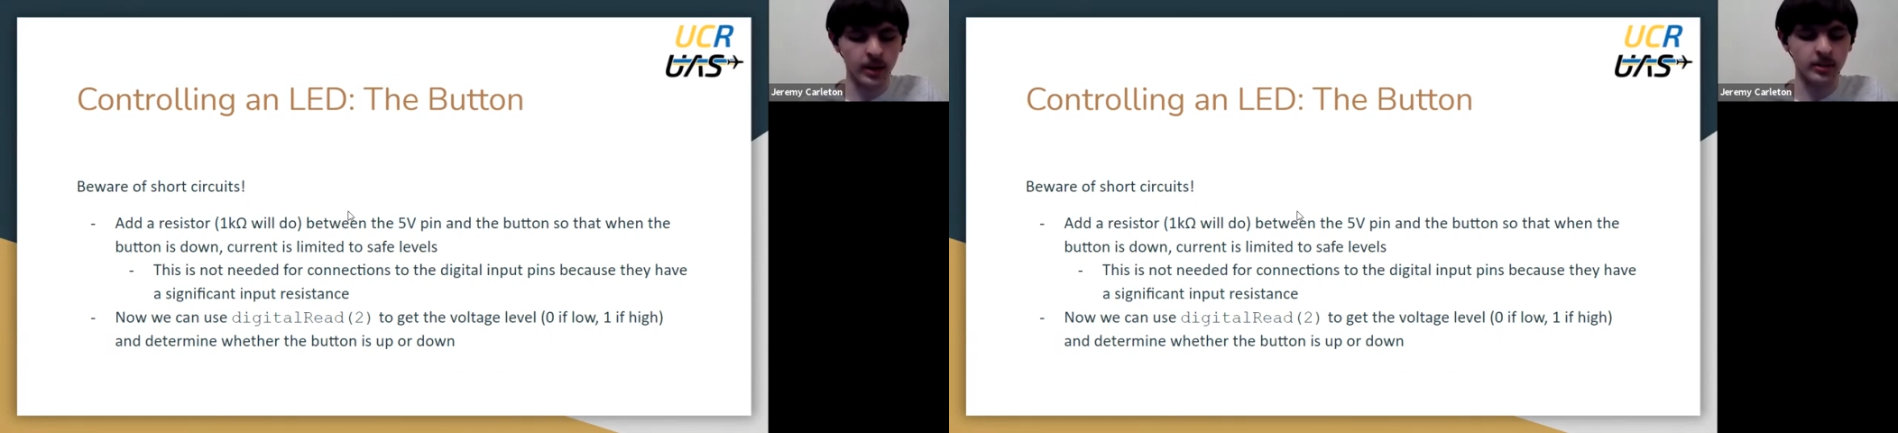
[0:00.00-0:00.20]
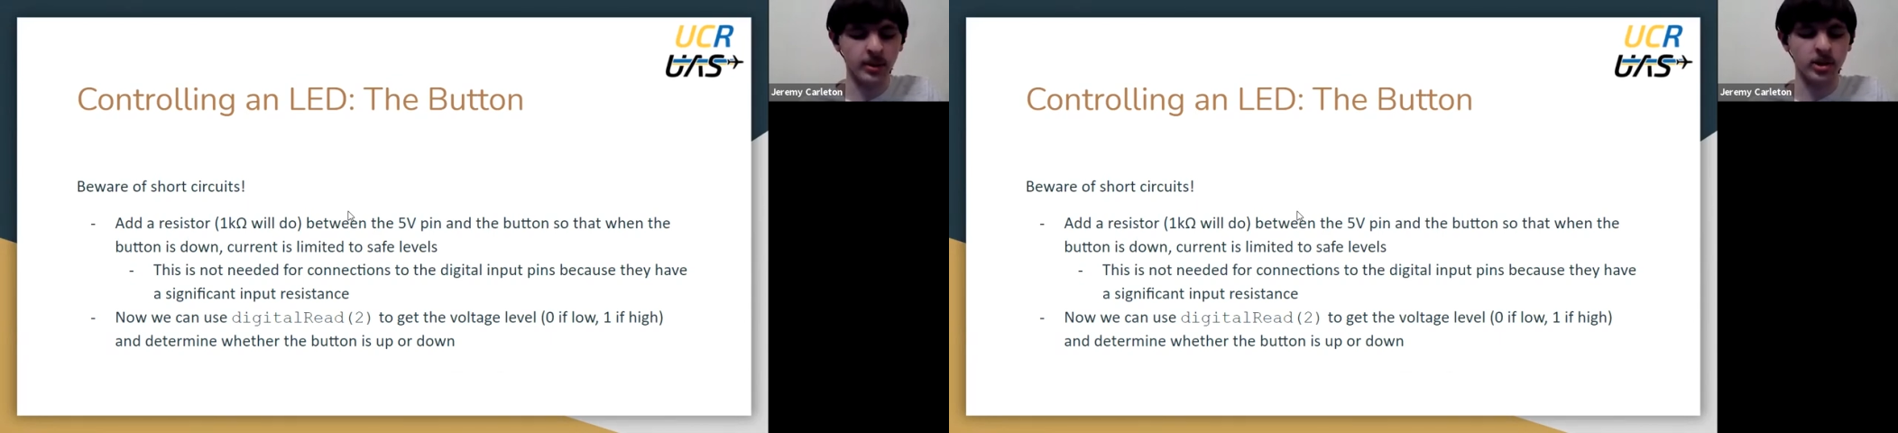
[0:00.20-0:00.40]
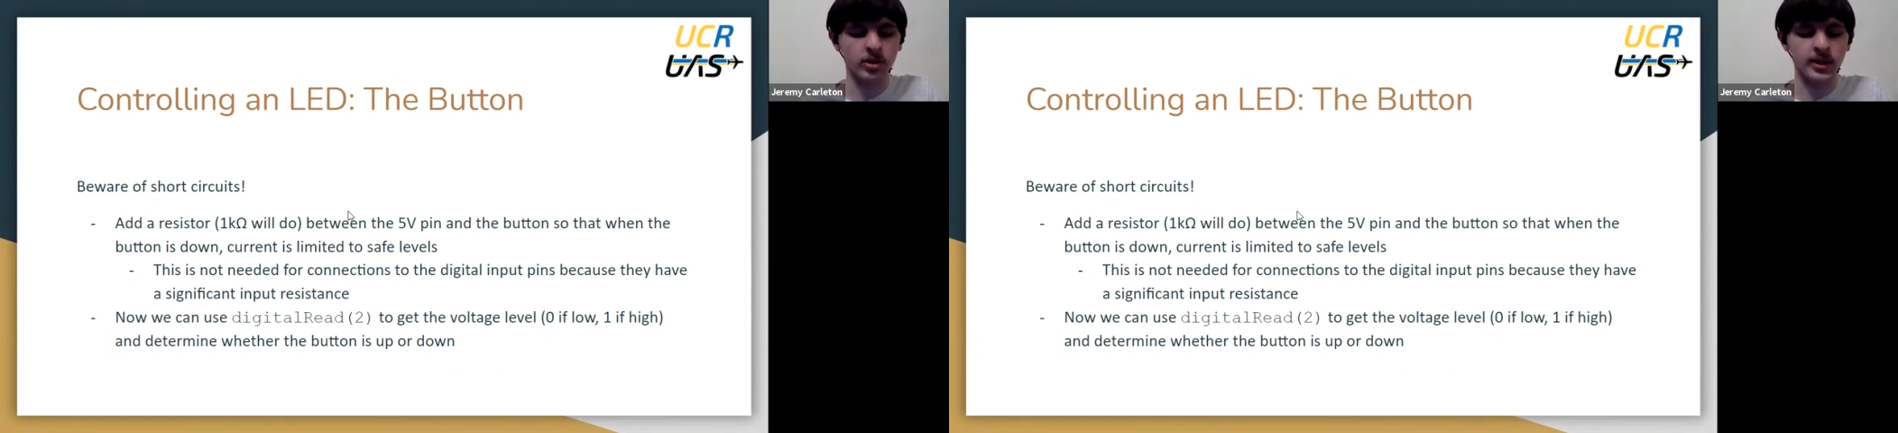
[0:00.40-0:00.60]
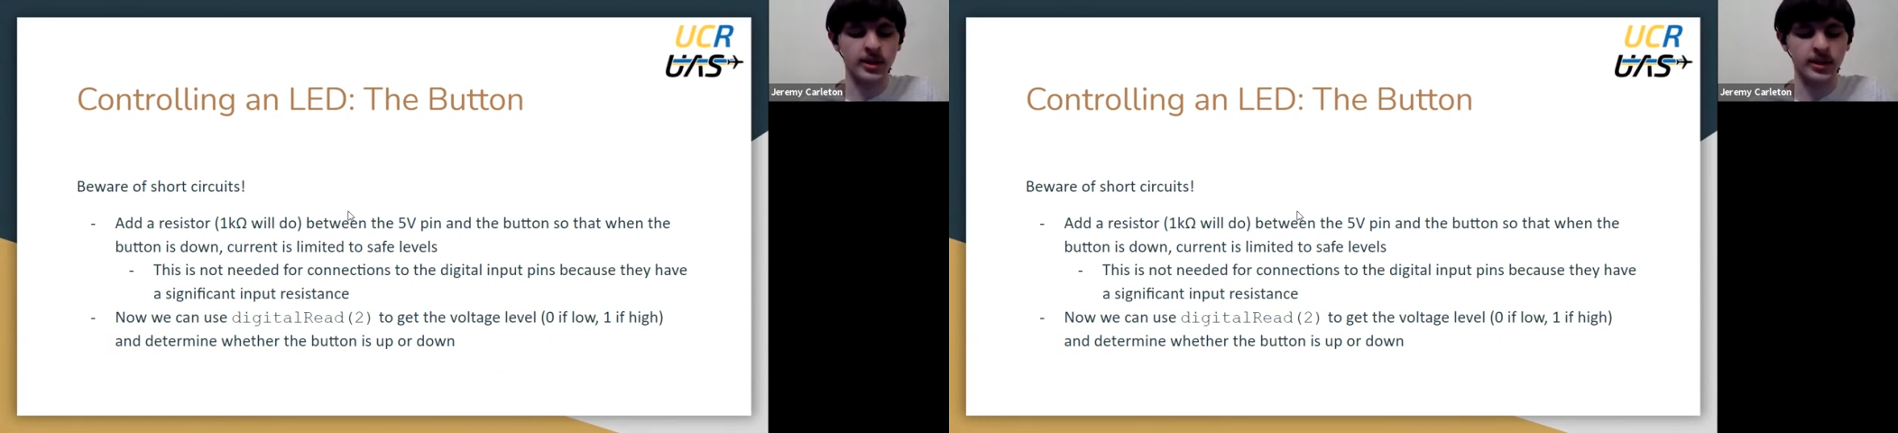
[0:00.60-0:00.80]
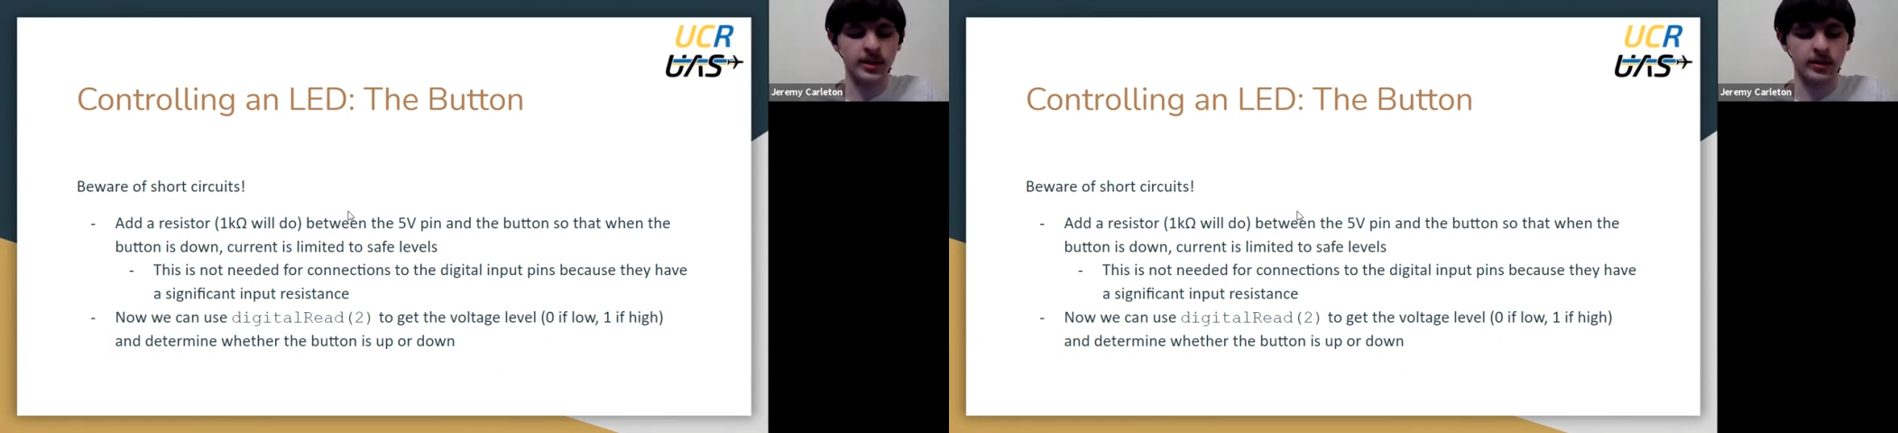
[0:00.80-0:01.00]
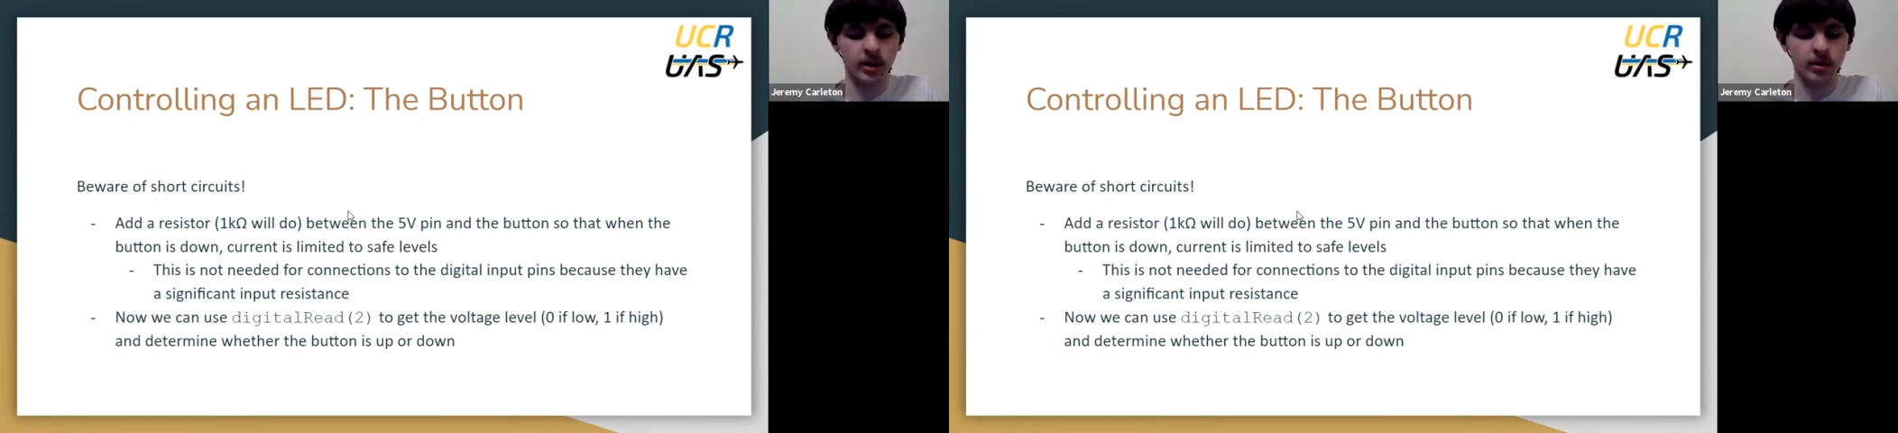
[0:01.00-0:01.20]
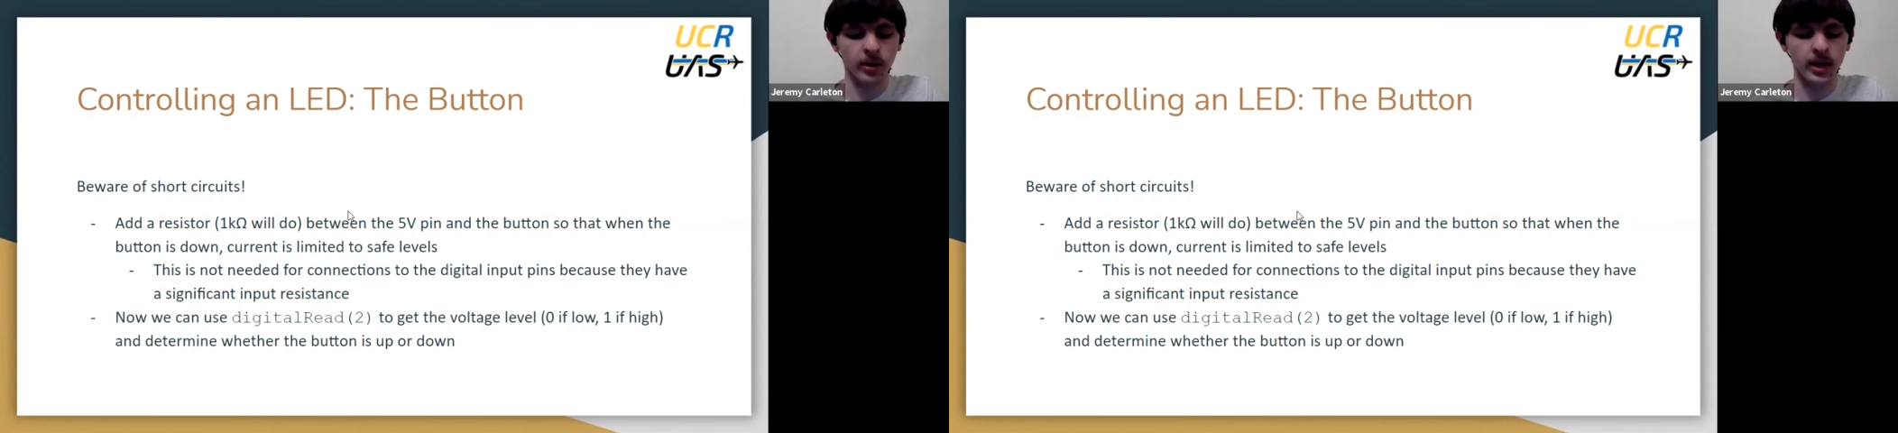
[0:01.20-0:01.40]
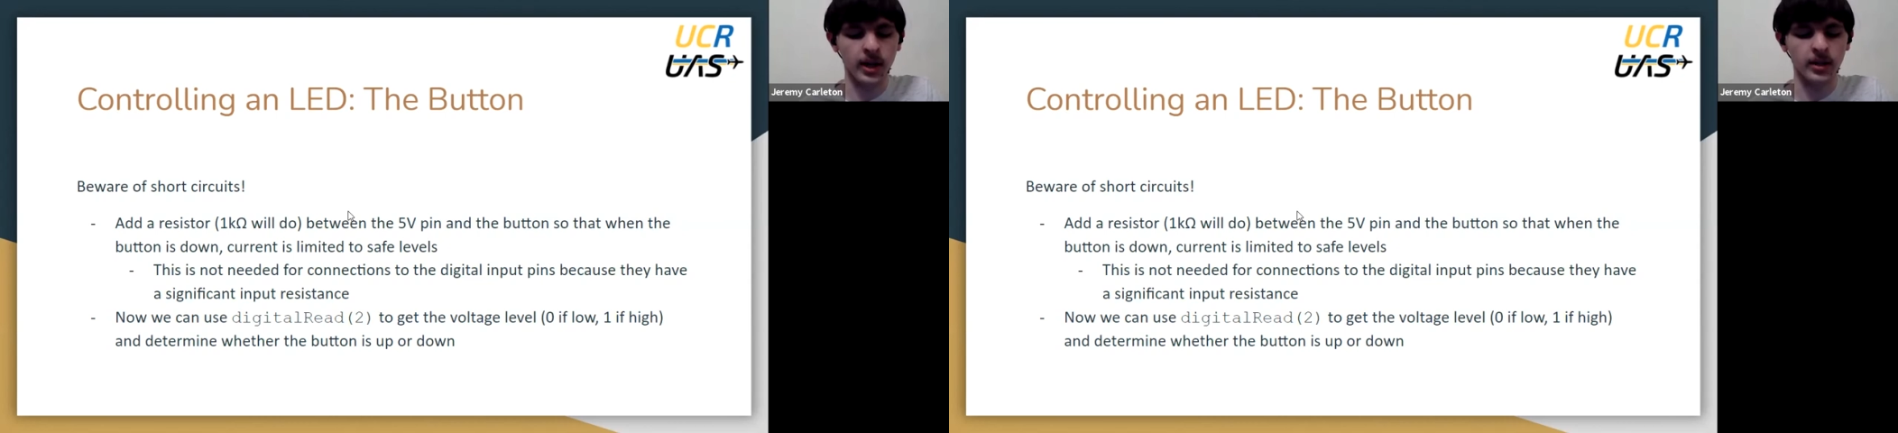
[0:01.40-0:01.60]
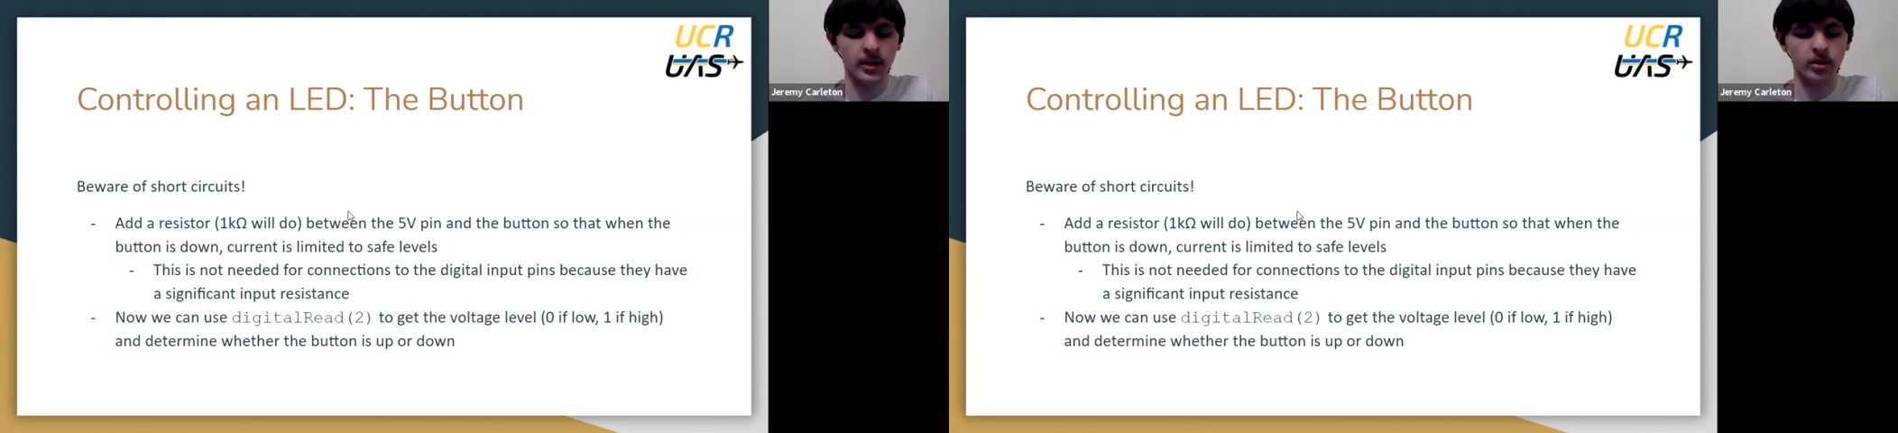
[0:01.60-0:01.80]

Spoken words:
especially since there's already an